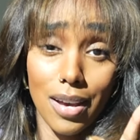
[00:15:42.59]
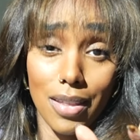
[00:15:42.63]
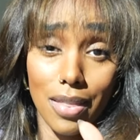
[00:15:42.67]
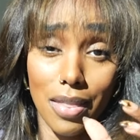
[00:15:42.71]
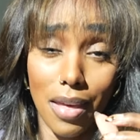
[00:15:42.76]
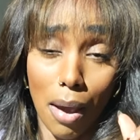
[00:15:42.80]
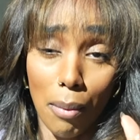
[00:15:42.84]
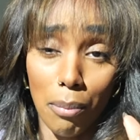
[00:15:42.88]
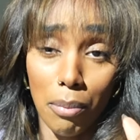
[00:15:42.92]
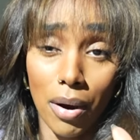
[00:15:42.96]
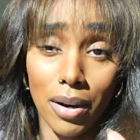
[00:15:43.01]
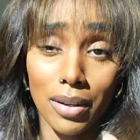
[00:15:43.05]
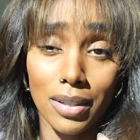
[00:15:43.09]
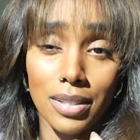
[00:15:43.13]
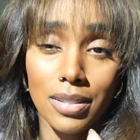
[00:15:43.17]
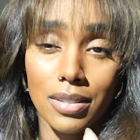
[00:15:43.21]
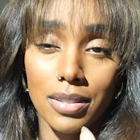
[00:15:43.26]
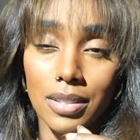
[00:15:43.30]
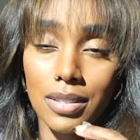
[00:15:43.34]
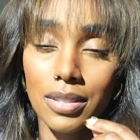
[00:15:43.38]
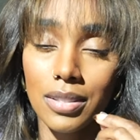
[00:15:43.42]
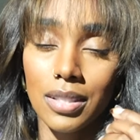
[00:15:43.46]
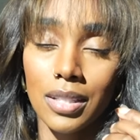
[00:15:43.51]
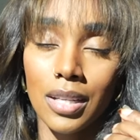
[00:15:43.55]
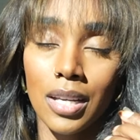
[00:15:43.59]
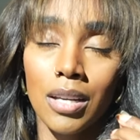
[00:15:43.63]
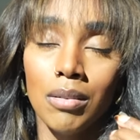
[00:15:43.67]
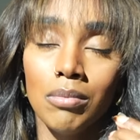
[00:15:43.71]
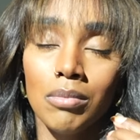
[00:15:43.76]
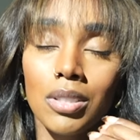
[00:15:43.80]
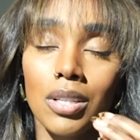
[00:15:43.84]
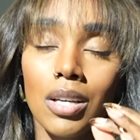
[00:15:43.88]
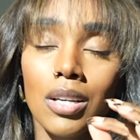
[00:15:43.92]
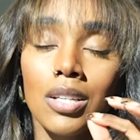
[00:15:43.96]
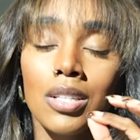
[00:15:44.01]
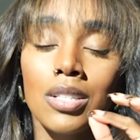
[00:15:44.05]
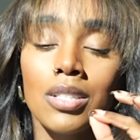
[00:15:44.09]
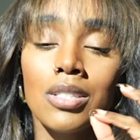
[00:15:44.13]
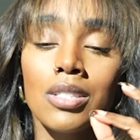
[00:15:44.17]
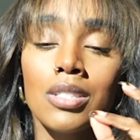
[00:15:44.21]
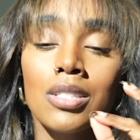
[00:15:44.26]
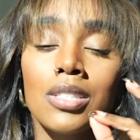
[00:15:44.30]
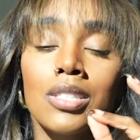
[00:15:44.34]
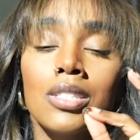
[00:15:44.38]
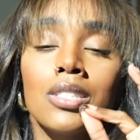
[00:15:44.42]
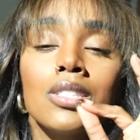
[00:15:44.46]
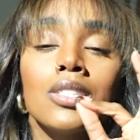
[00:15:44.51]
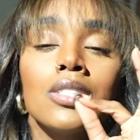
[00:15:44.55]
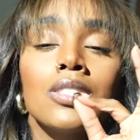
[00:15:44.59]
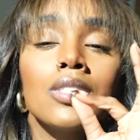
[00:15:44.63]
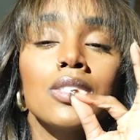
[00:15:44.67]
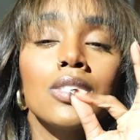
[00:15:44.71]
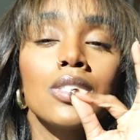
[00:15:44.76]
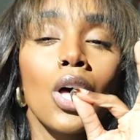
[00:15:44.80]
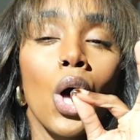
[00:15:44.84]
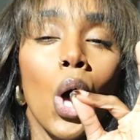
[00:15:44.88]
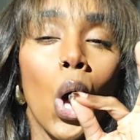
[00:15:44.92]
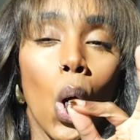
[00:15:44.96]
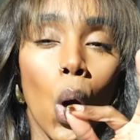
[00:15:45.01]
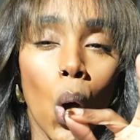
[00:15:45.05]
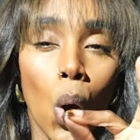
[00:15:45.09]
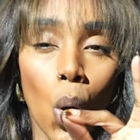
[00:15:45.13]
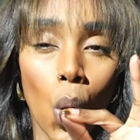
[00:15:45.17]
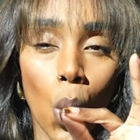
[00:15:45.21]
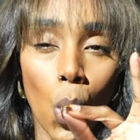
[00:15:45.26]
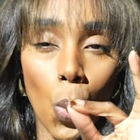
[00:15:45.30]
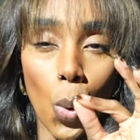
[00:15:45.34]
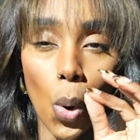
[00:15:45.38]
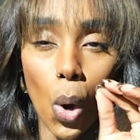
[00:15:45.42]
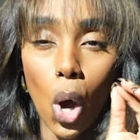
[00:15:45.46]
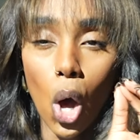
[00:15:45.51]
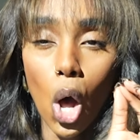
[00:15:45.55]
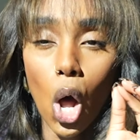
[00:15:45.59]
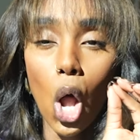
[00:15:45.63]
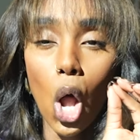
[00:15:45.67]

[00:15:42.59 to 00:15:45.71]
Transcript: That pregnancy seemed so